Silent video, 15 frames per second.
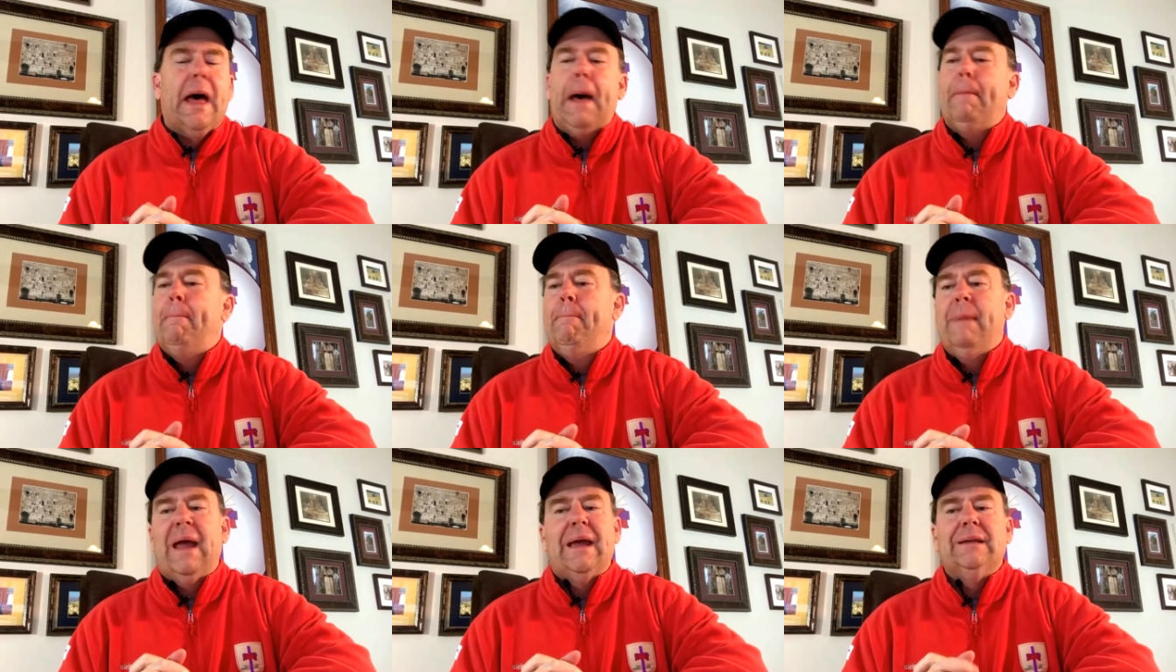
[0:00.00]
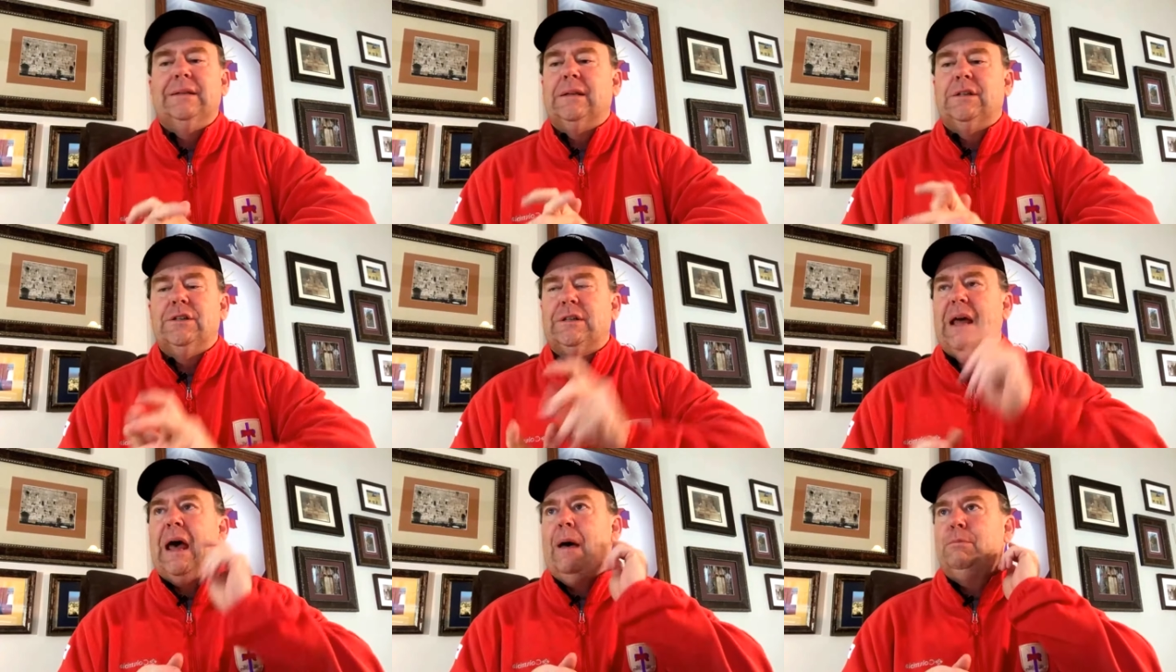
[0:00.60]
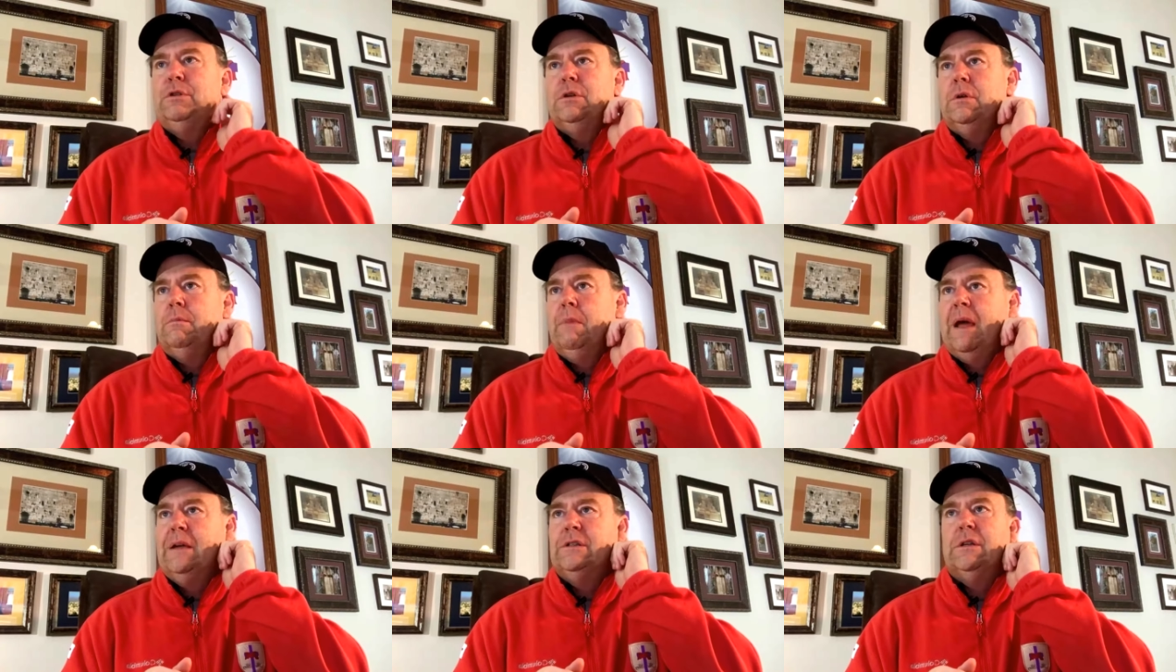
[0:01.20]
Amazing, just absolutely
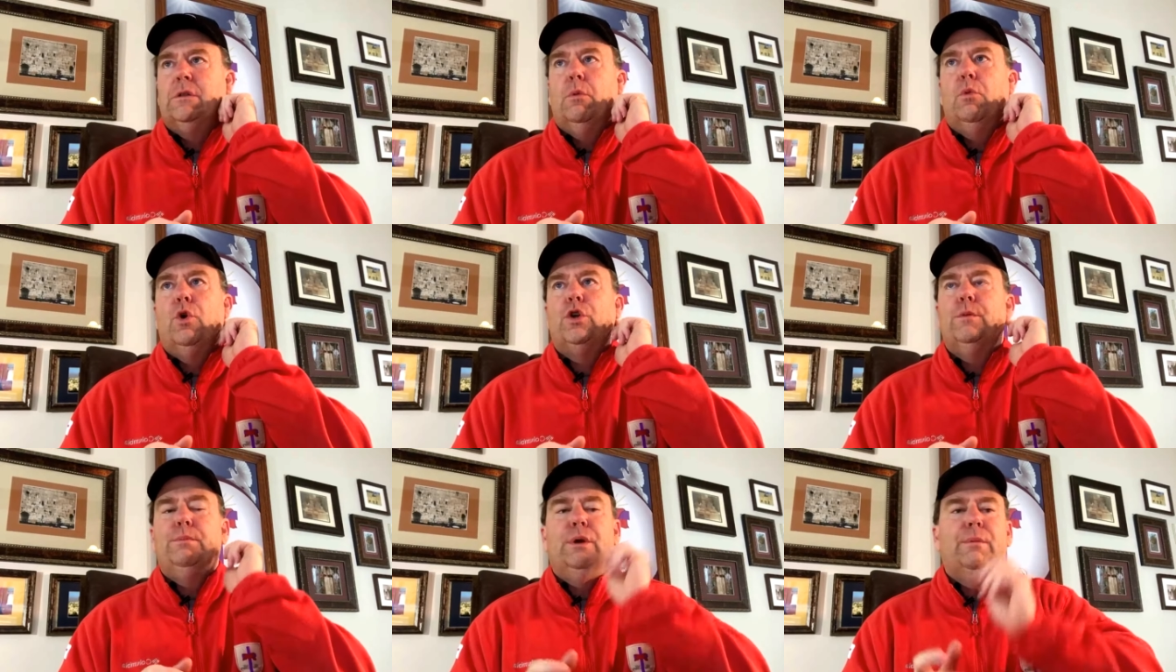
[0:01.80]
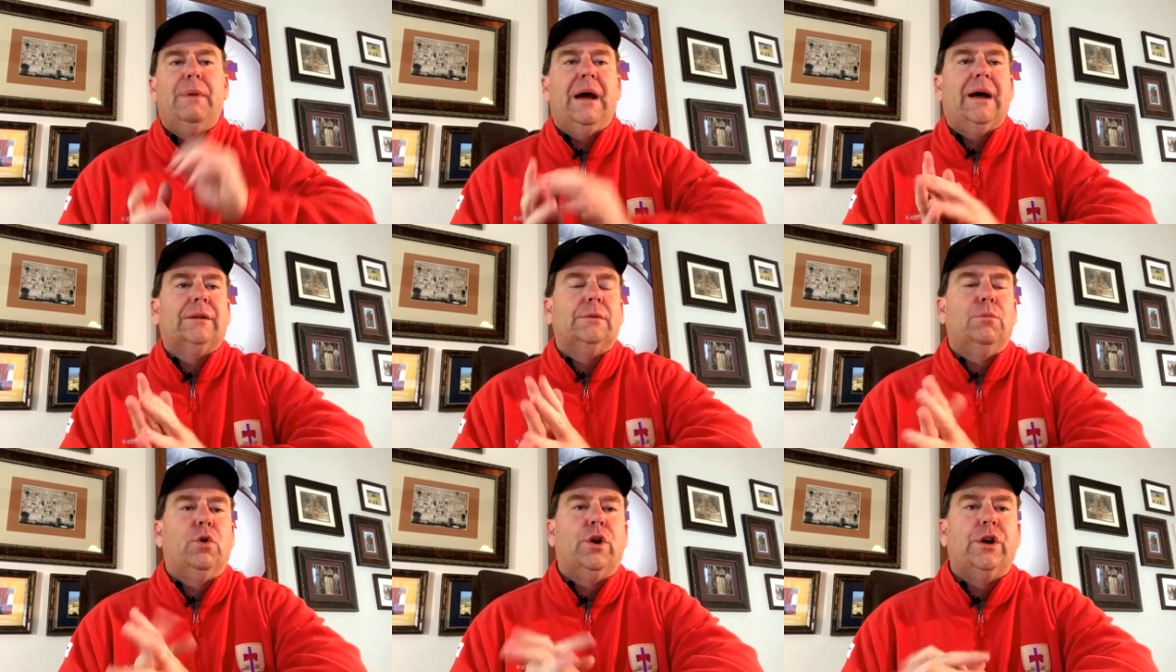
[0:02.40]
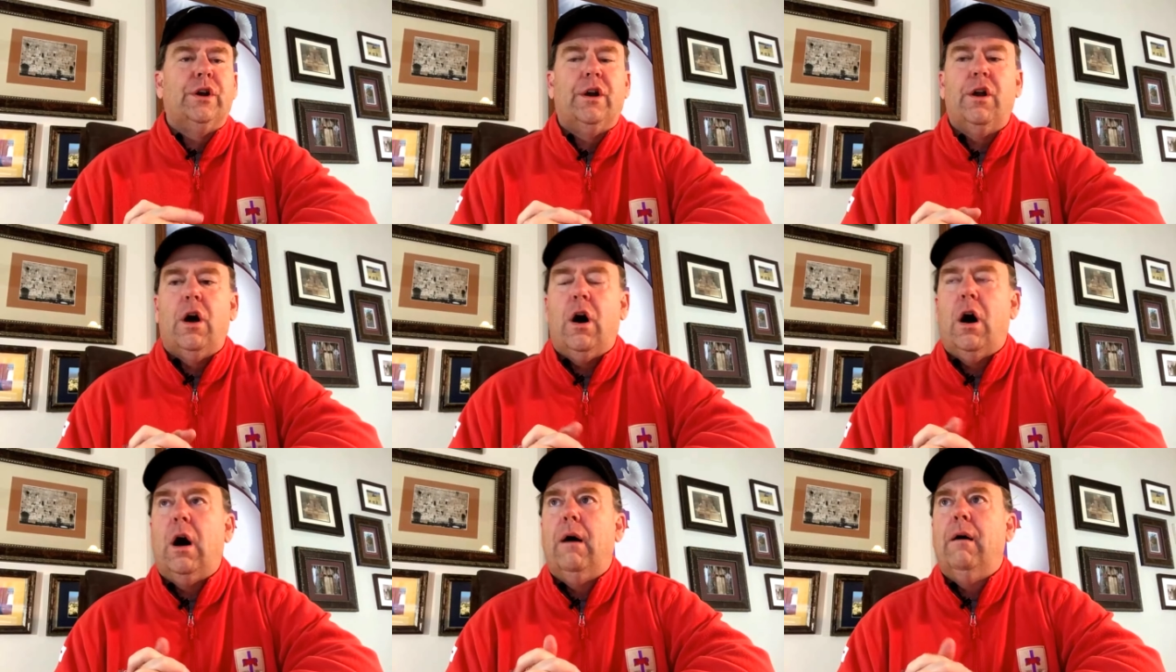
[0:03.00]
amazing. The more you peel back, the more you're in
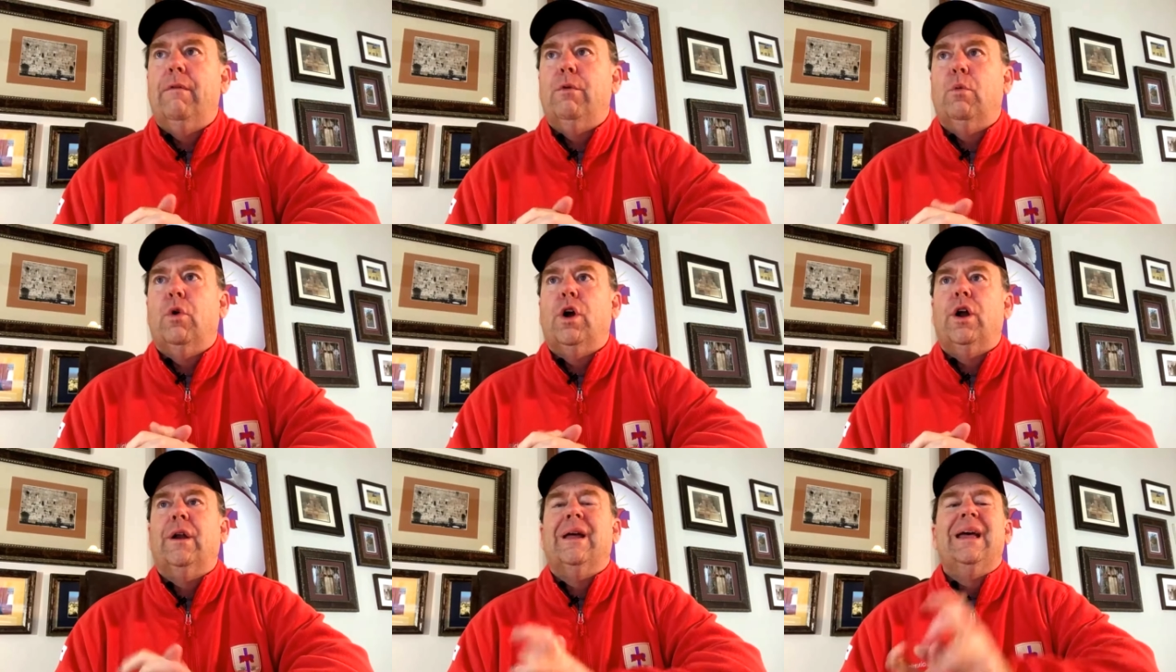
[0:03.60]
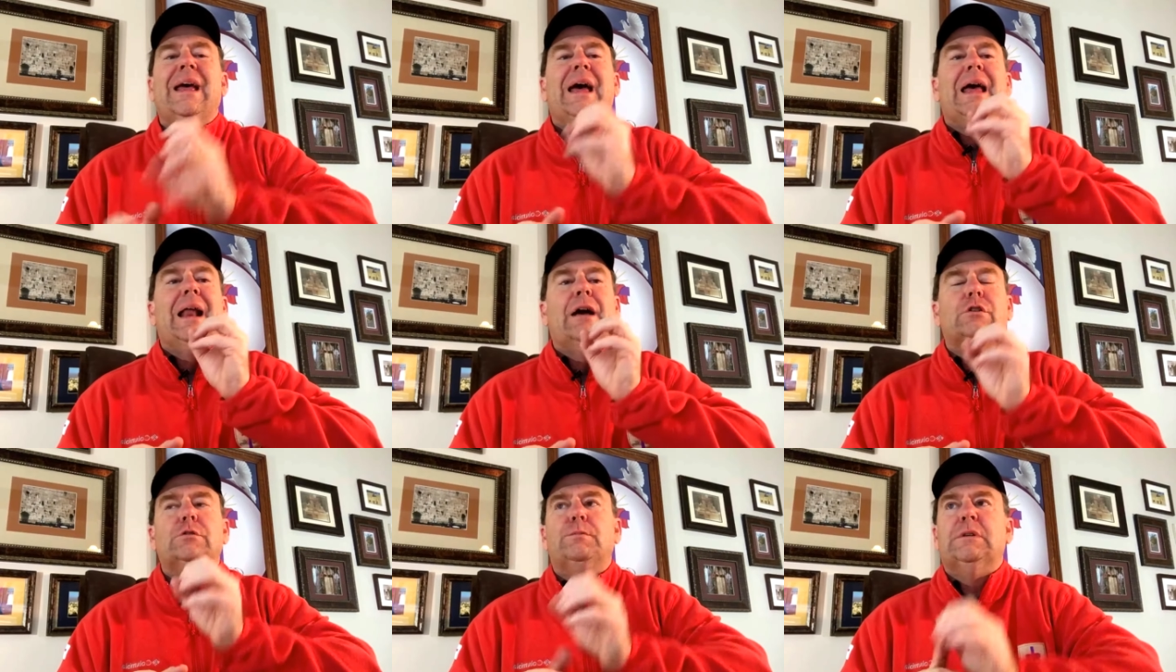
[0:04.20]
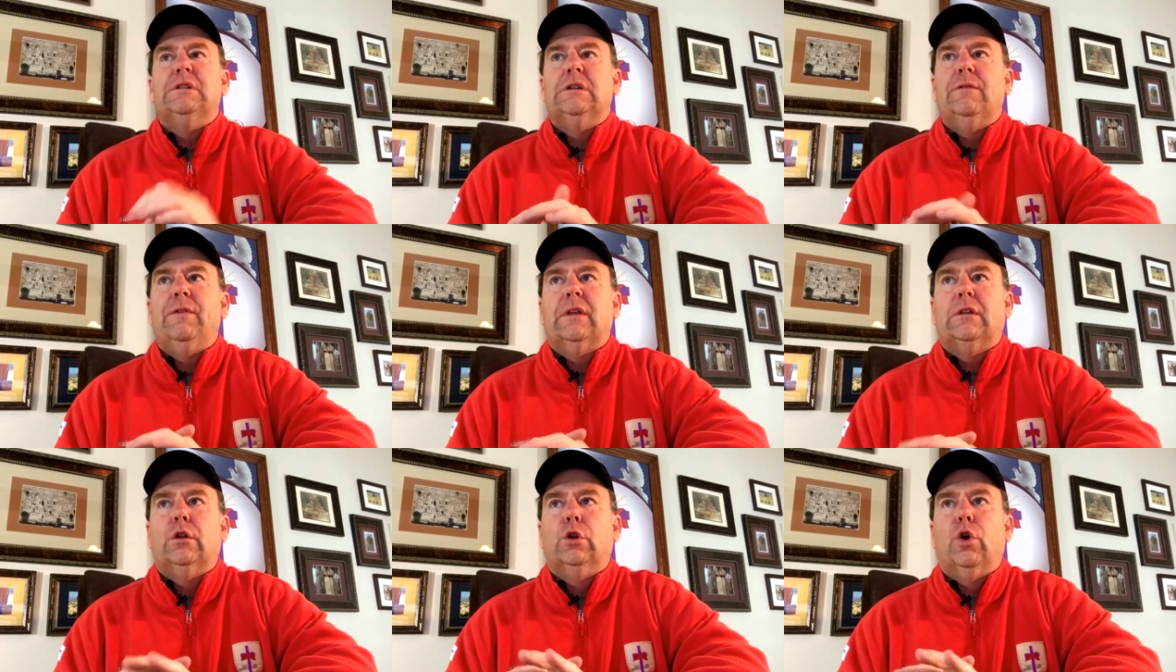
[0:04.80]
awe of the word and how
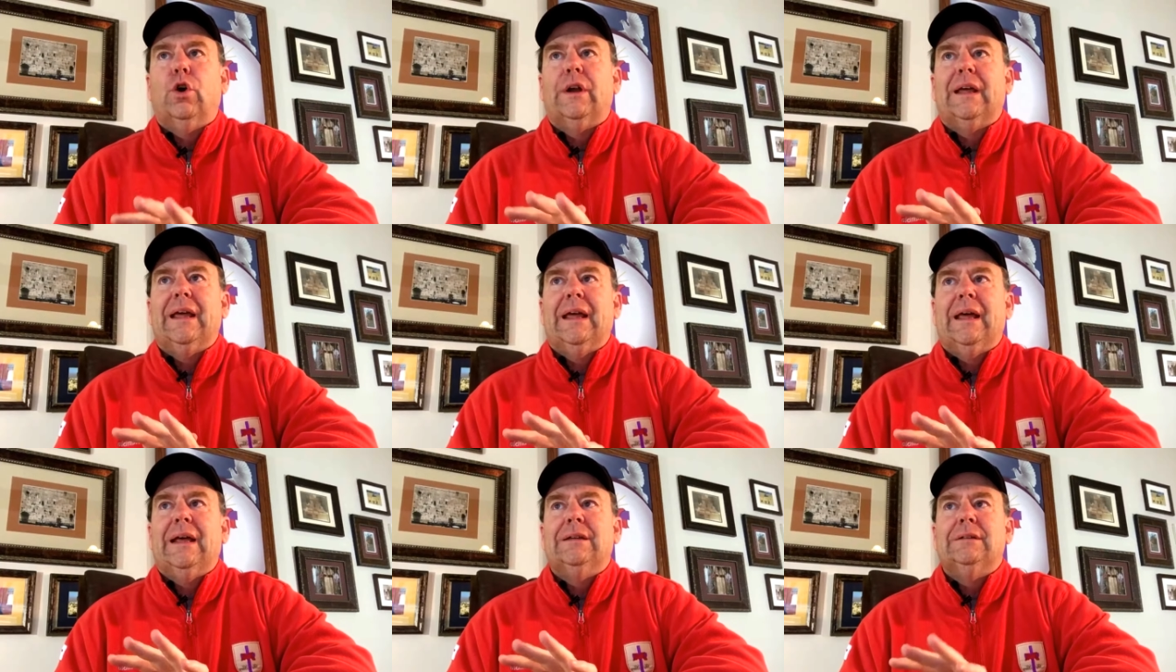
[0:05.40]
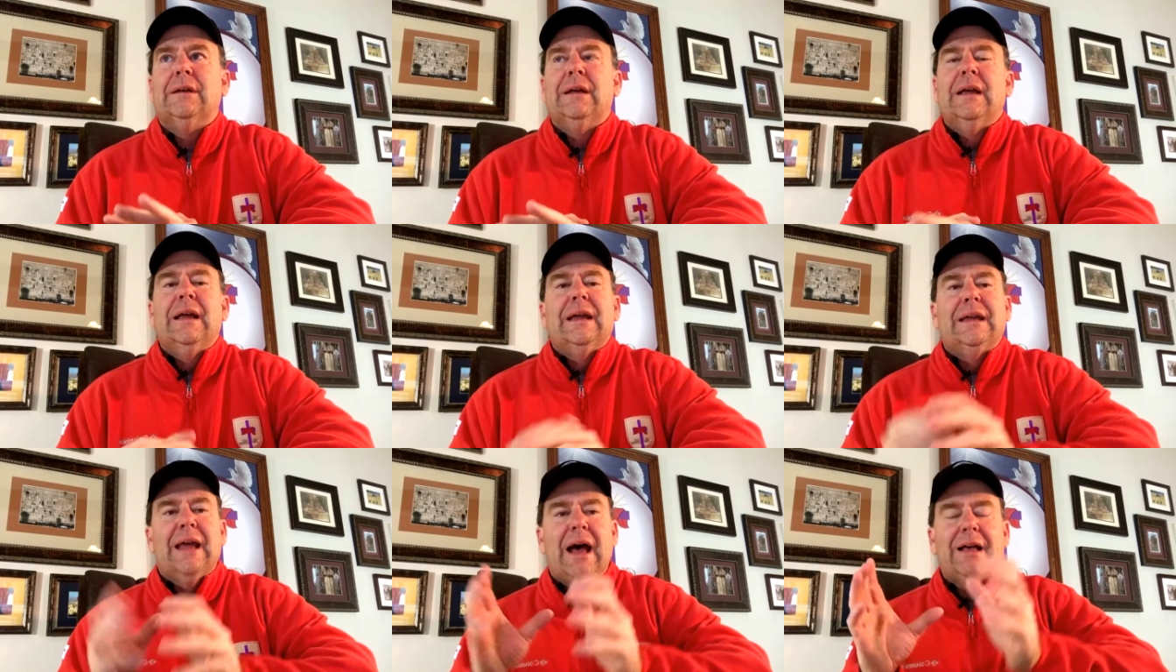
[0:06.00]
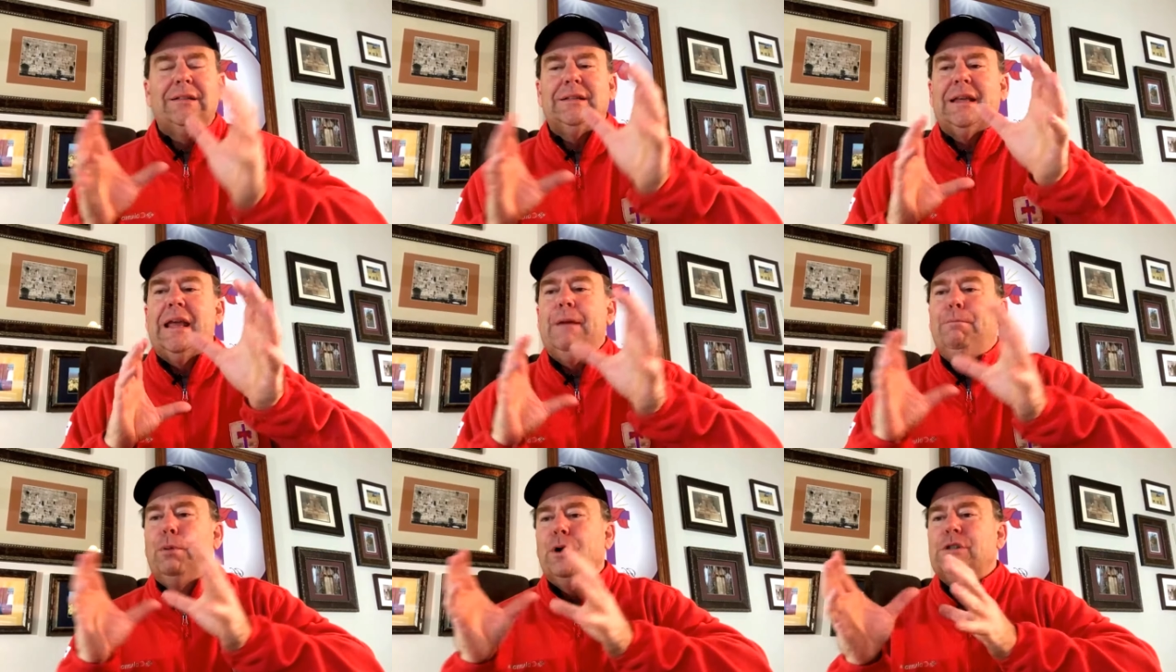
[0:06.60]
specific the Lord is. Yes,
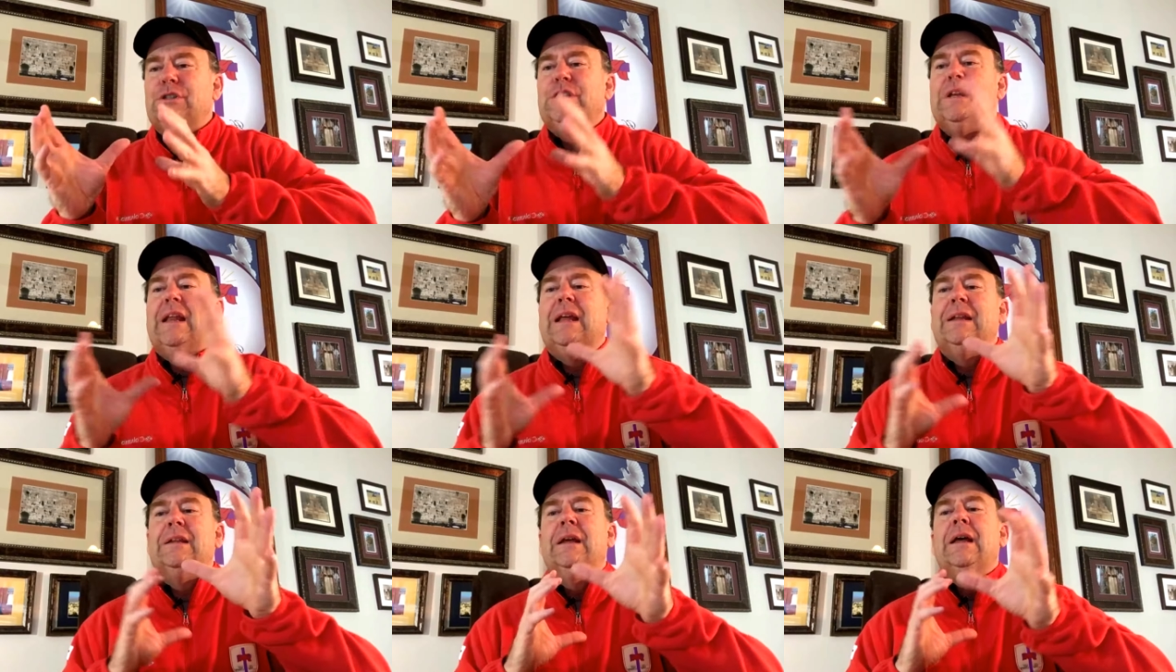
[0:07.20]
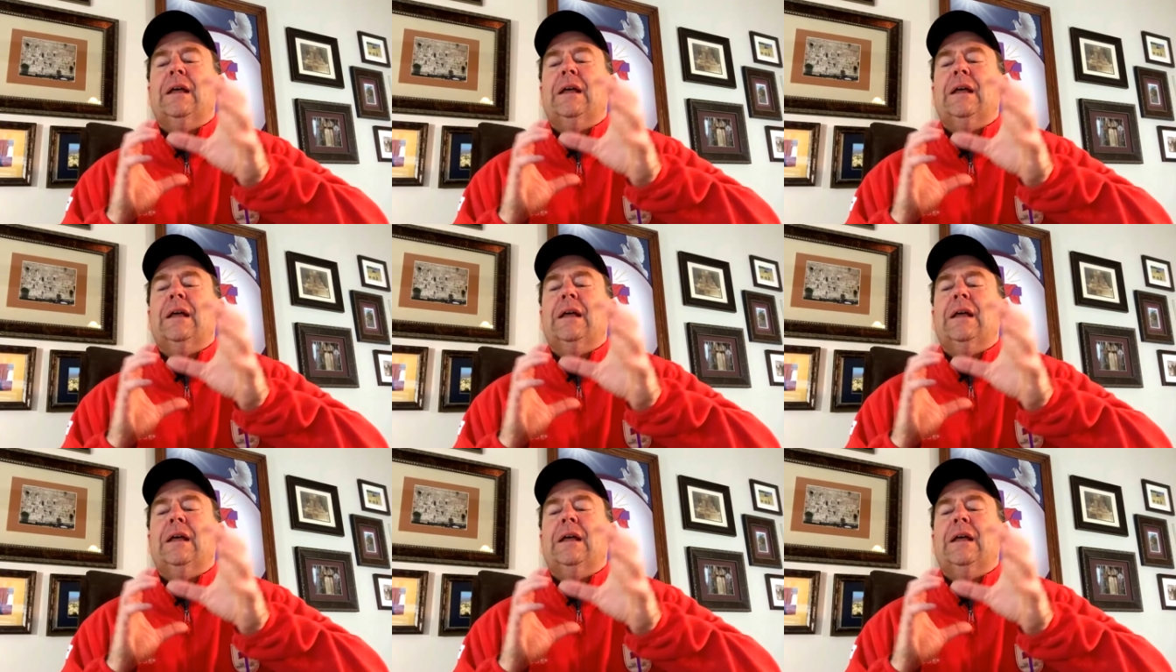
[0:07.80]
he puts it in